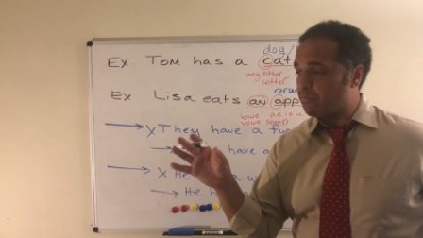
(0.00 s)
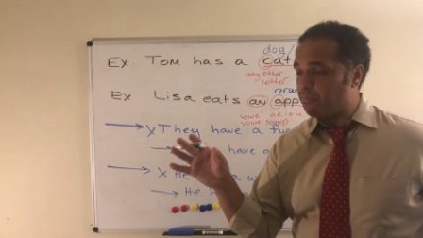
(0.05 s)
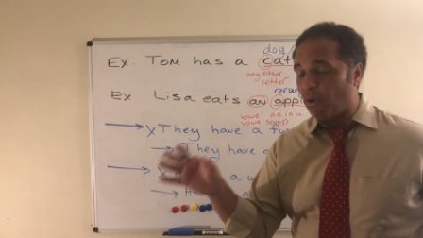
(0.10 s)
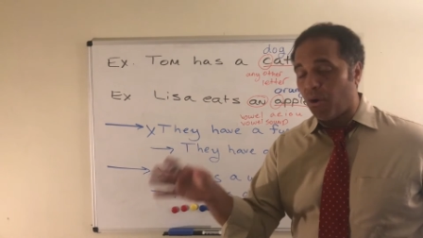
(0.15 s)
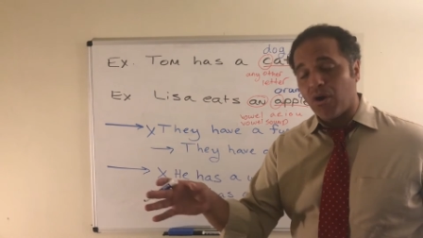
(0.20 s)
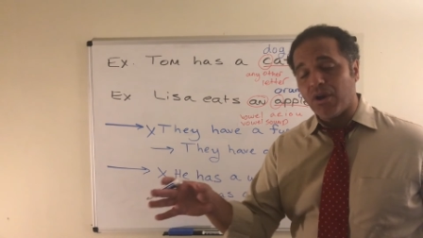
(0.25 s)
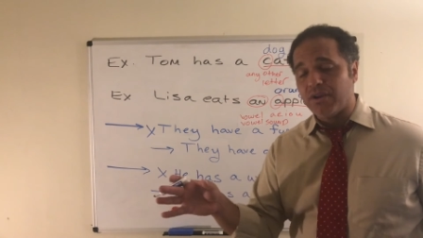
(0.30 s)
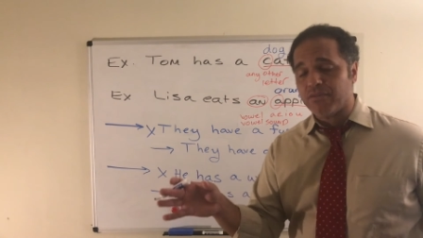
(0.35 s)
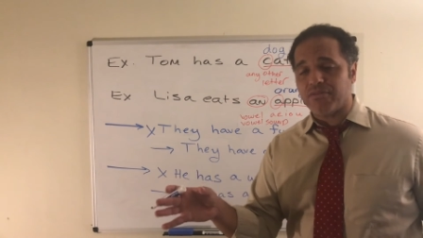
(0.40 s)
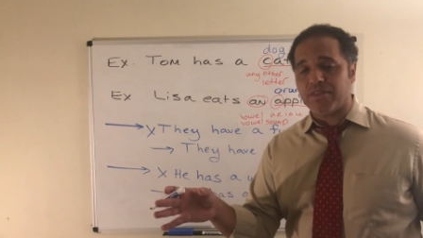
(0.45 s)

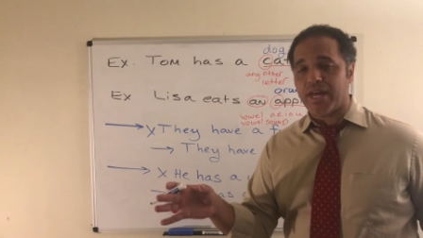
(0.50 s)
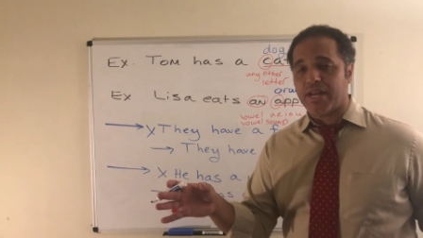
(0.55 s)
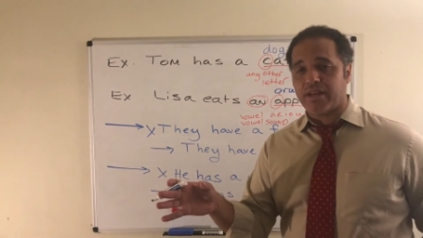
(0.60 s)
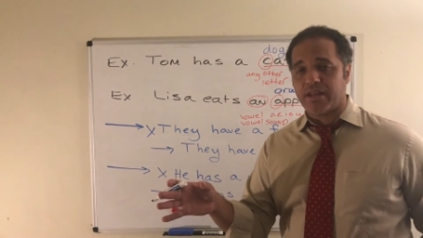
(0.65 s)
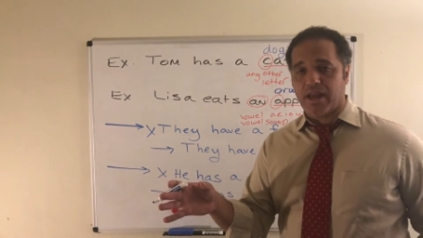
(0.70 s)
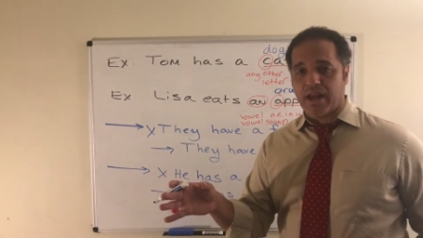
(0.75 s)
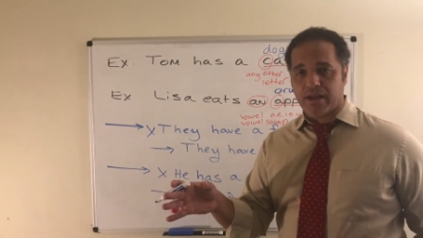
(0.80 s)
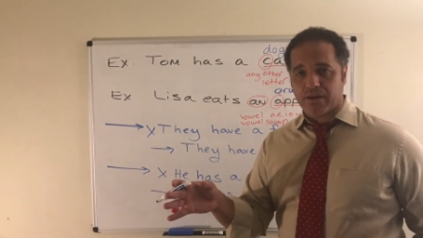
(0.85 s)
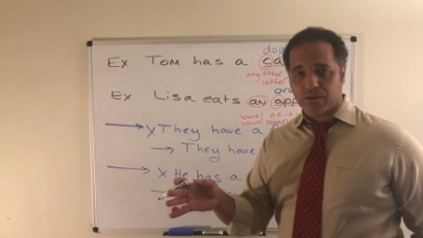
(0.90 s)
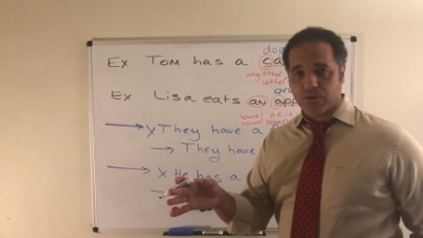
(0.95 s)
part of that
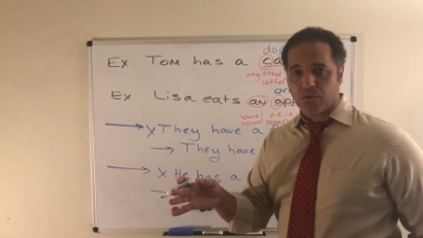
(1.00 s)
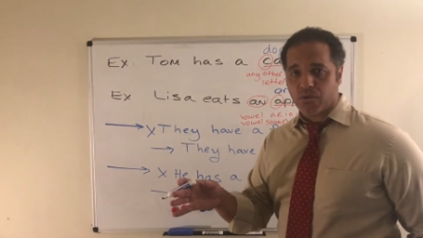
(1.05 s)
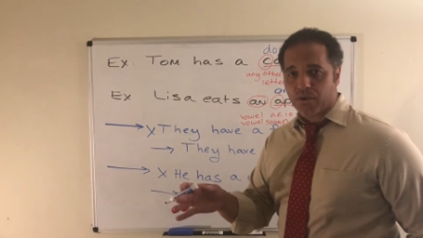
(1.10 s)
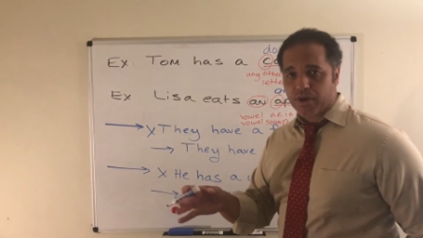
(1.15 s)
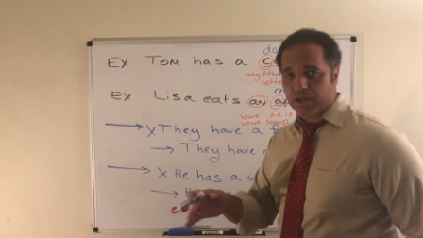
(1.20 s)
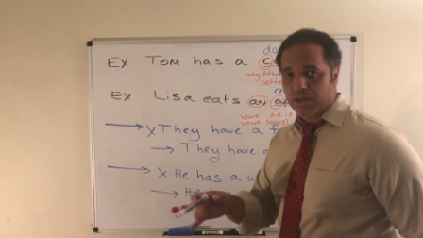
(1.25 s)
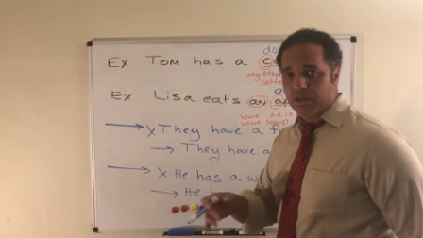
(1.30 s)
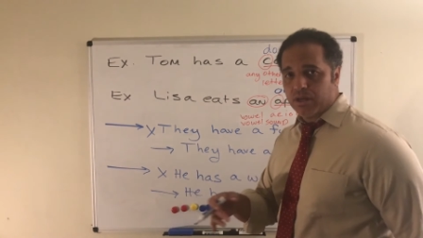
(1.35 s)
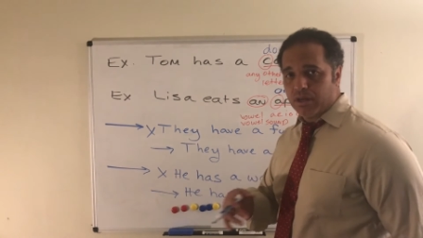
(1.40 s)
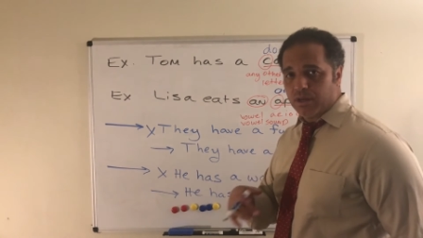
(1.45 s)

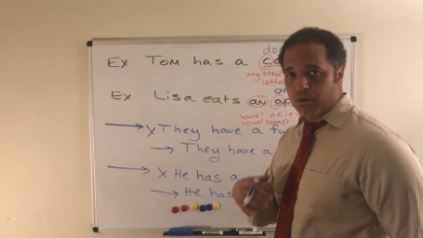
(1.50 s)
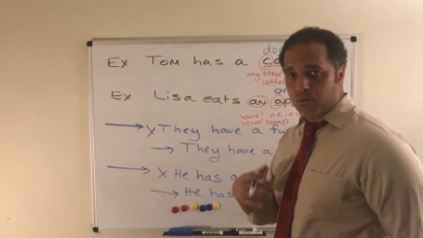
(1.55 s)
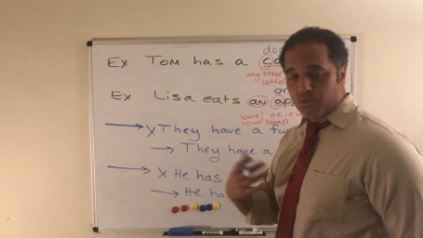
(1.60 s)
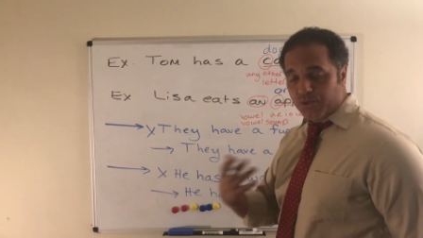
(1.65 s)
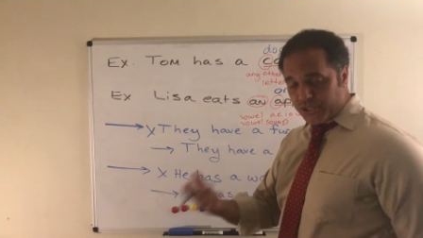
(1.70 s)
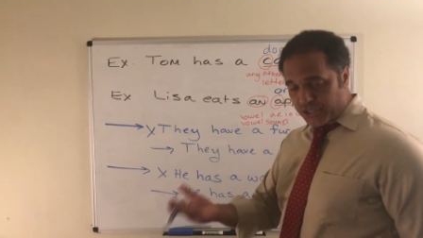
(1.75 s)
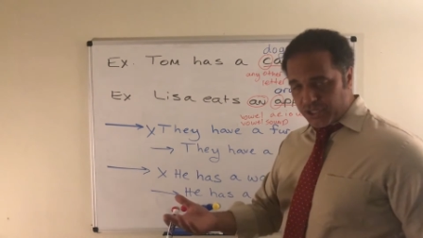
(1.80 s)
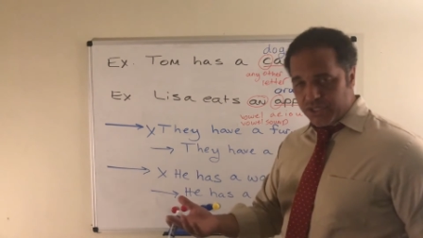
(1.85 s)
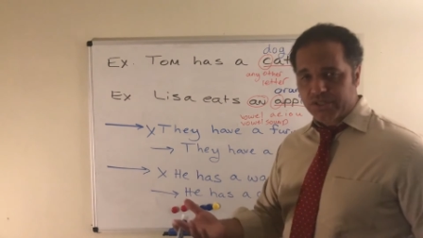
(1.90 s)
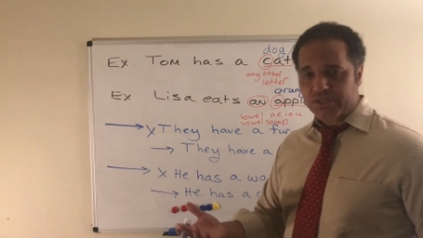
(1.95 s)
category,
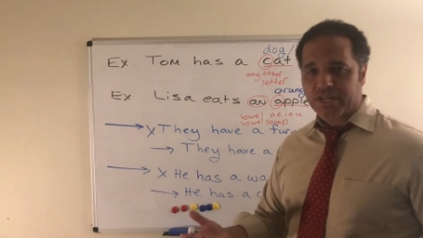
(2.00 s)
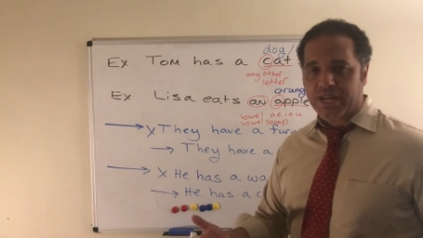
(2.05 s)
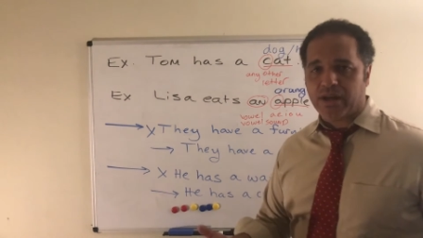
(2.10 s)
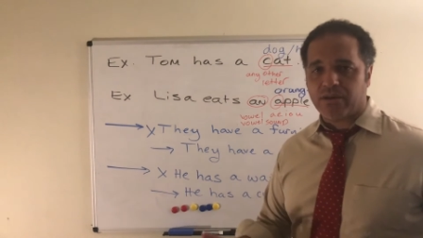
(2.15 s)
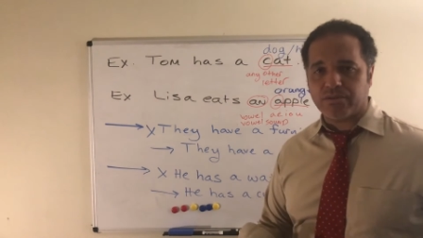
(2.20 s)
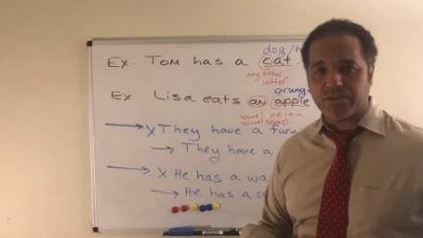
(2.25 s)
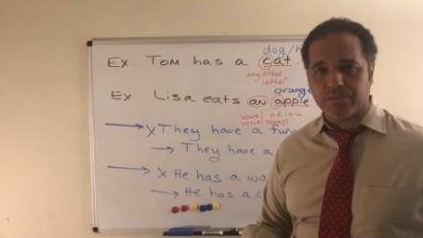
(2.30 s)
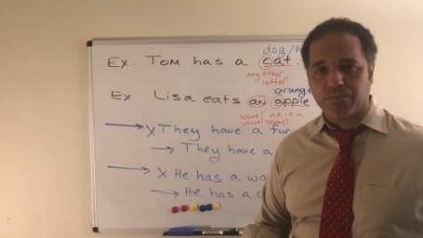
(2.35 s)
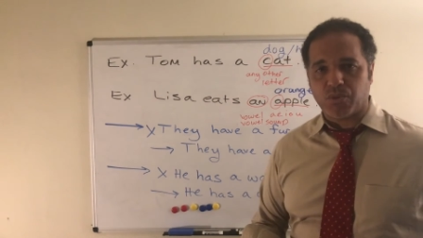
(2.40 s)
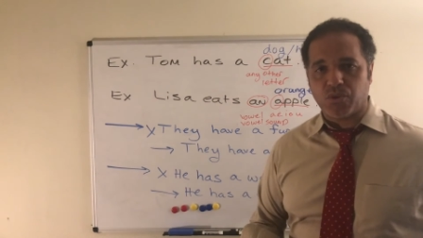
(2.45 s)
which is
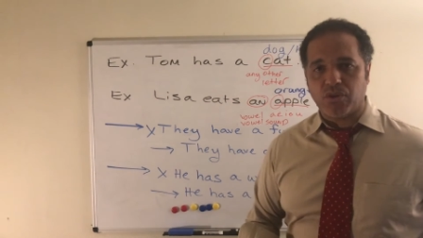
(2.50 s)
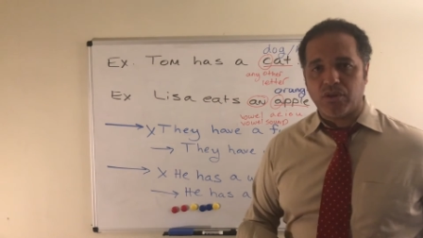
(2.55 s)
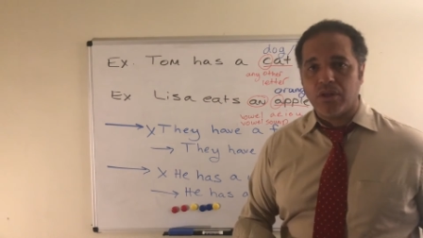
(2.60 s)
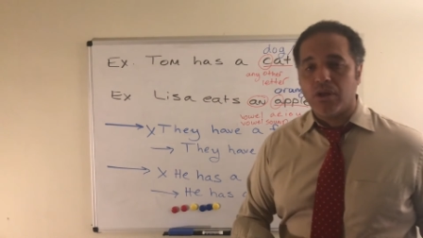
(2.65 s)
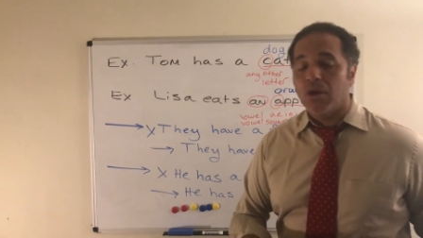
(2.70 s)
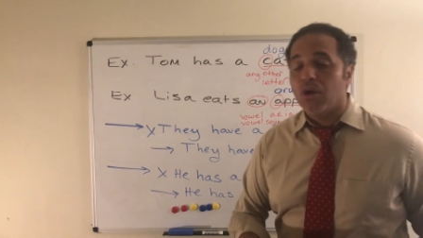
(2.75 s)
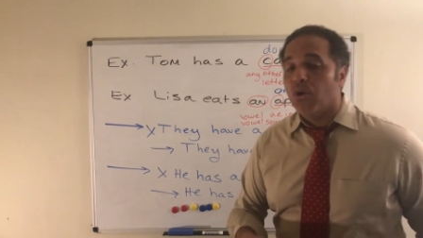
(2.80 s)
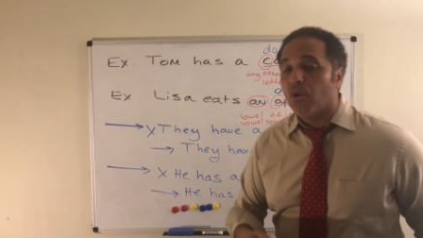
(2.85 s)
countable,